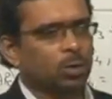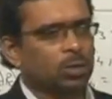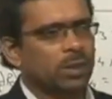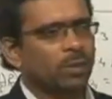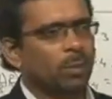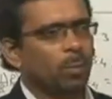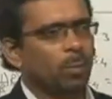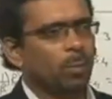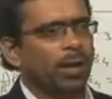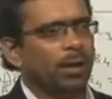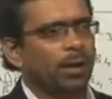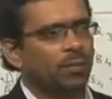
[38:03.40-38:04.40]
equal to
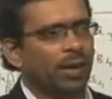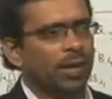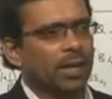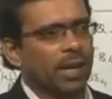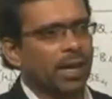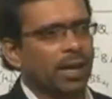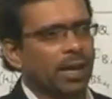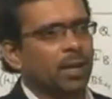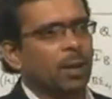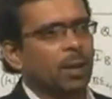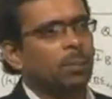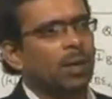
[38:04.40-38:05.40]
7.5
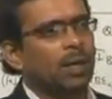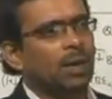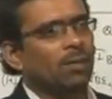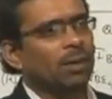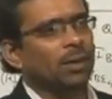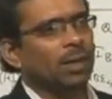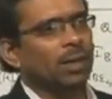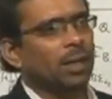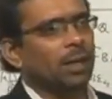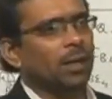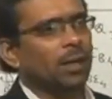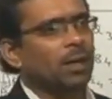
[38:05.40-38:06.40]
K, beta
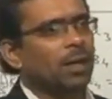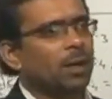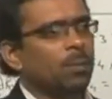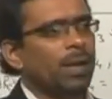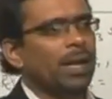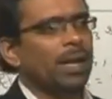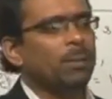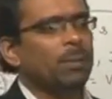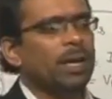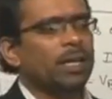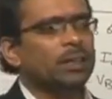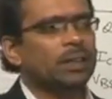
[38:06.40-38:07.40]
130.
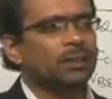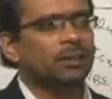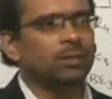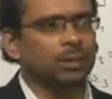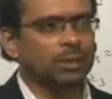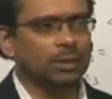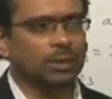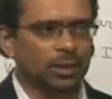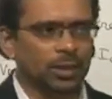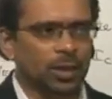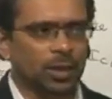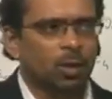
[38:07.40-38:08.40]
Determine IB, IC,
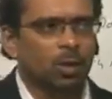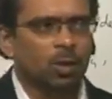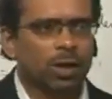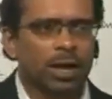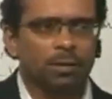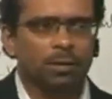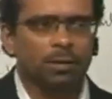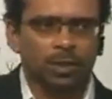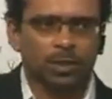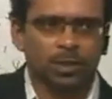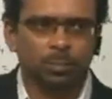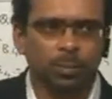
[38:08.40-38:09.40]
VCE.
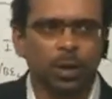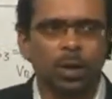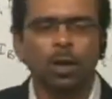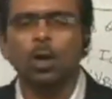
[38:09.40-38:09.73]
Okay, very